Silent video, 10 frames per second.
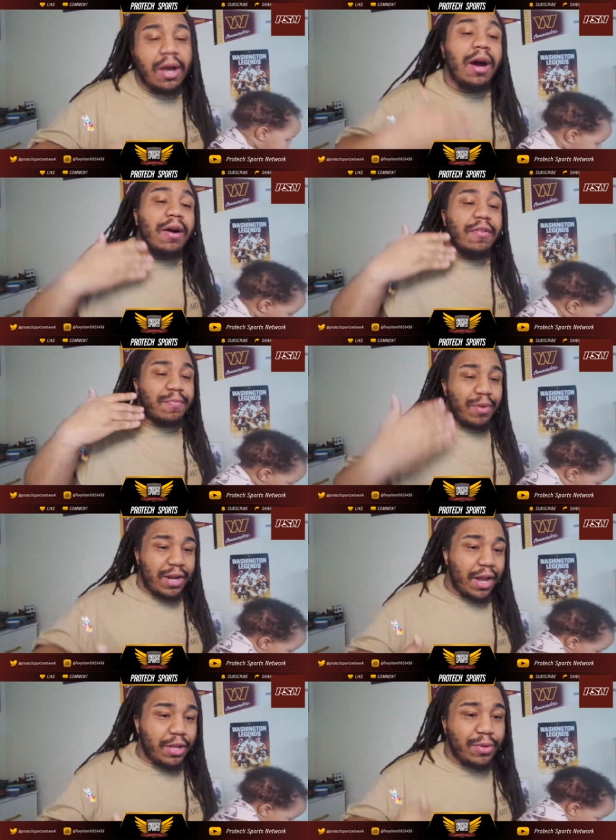of
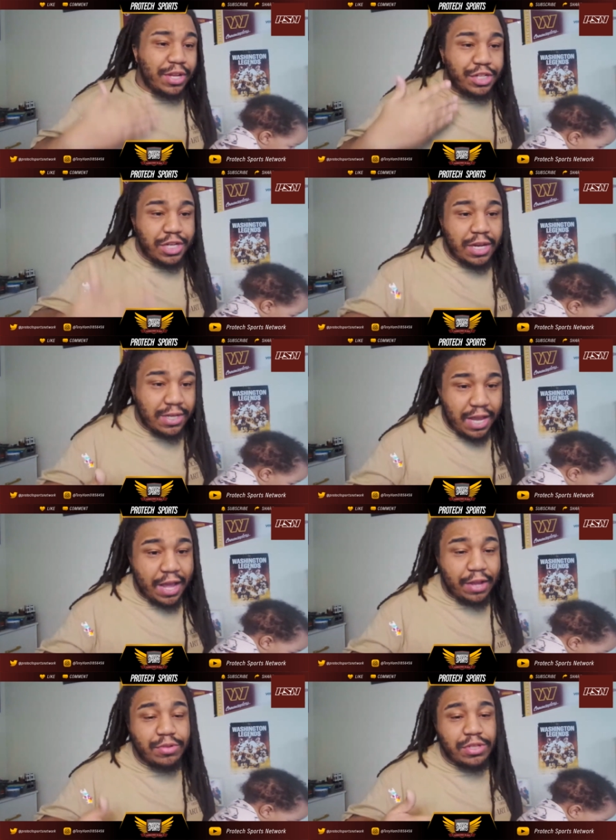Brandon Aiyuk and Jayden
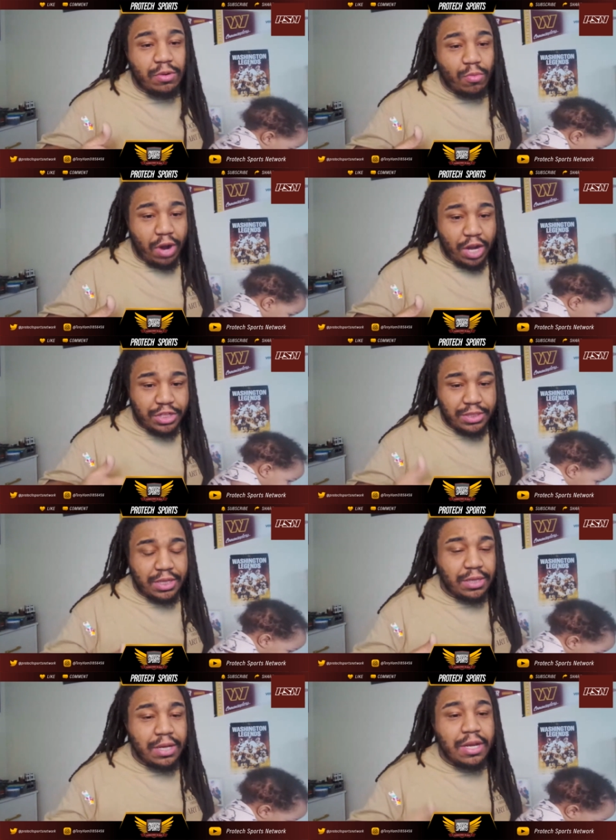Daniels in
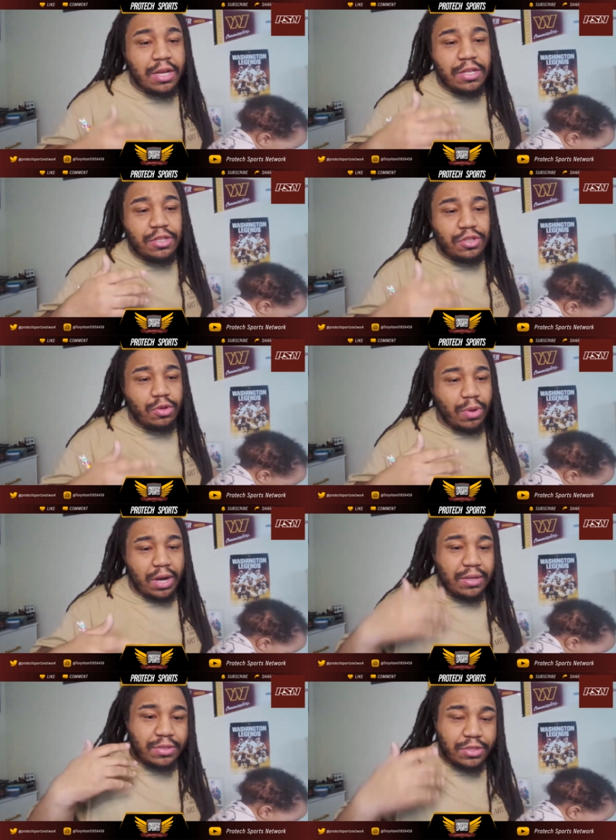Washington to
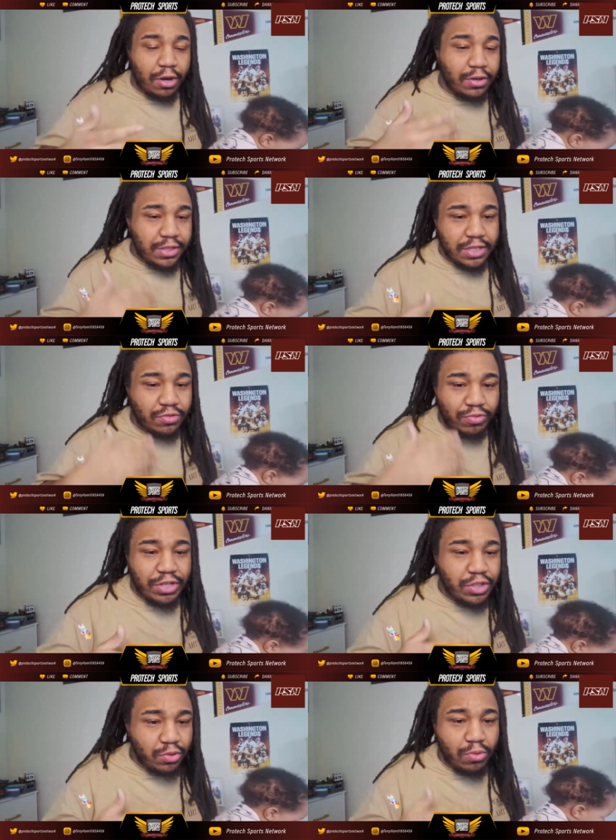uh, start this
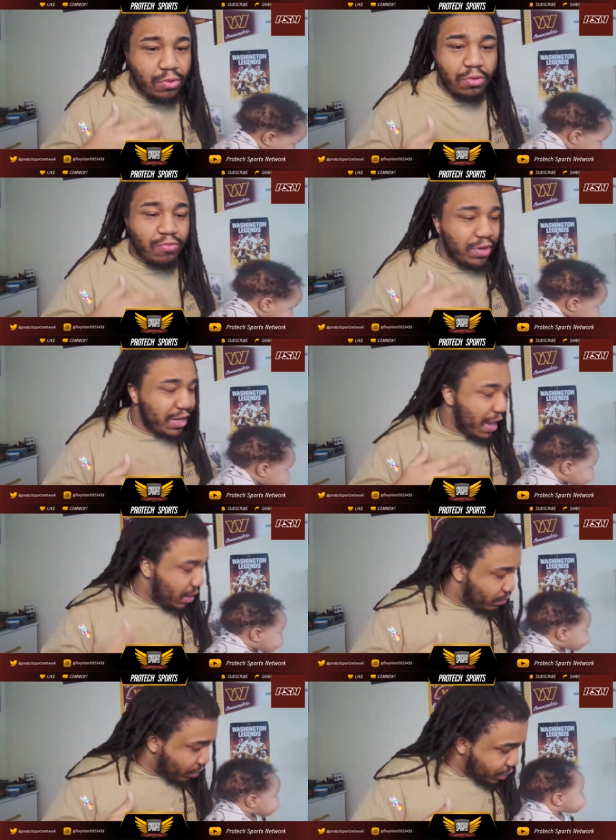retool,
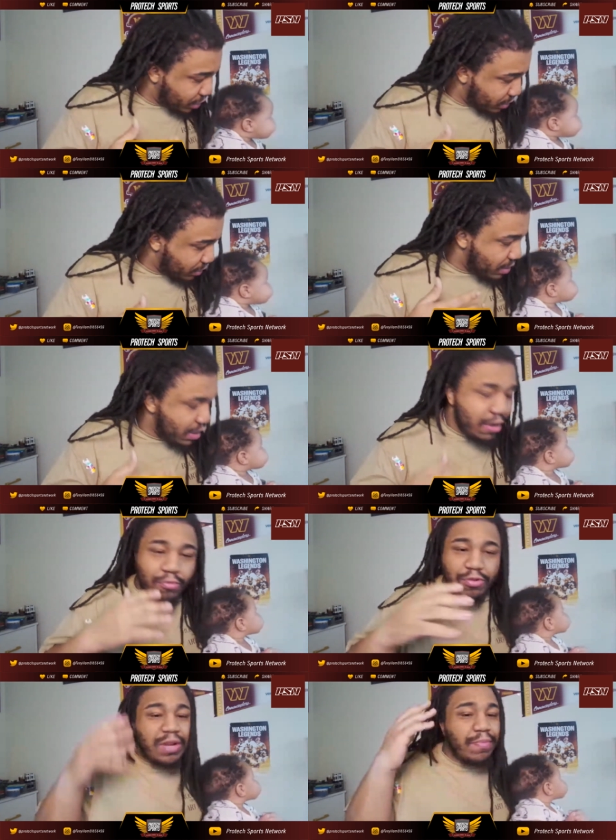recalibration,
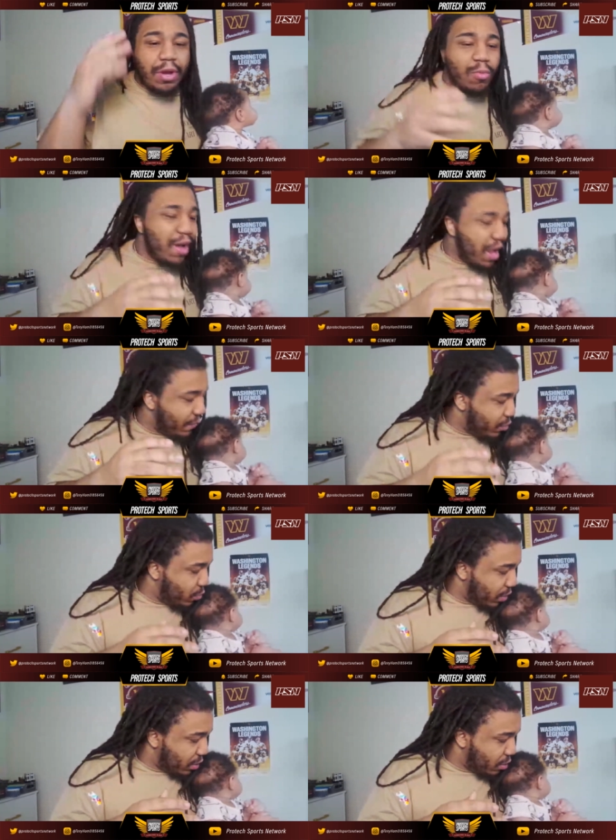rebuild, whatever you
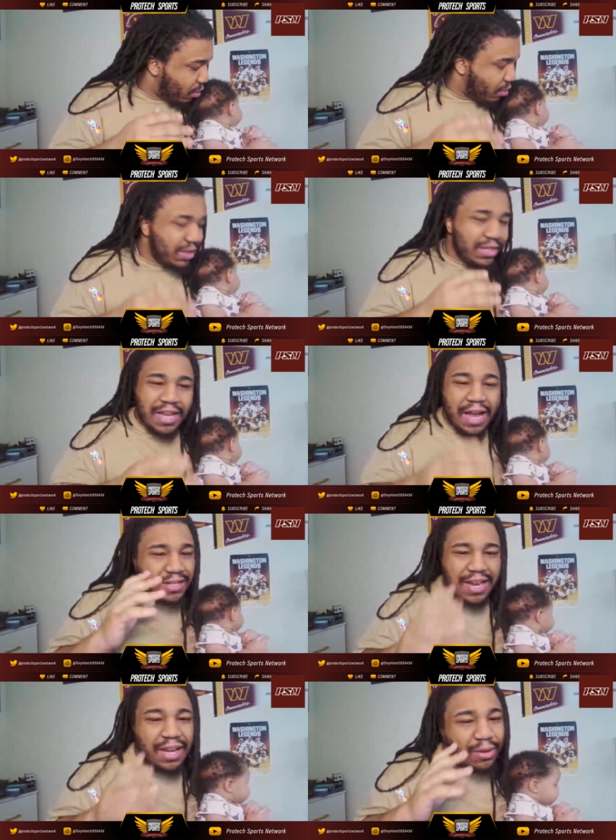want to call the
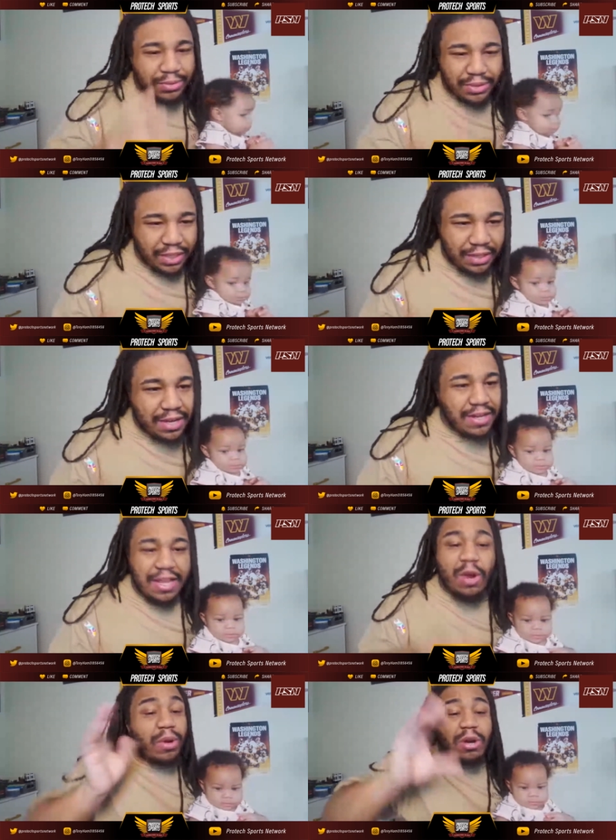goddamn thing? They
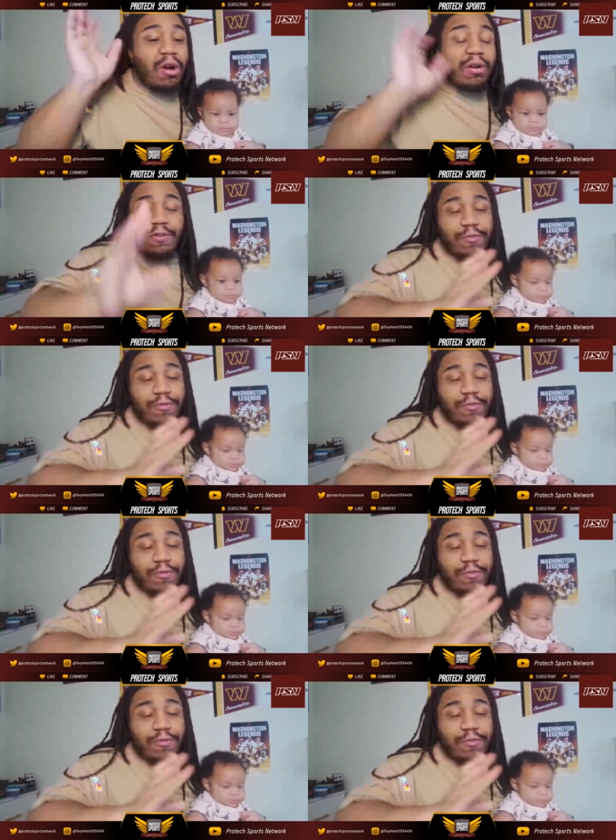don't want to call it a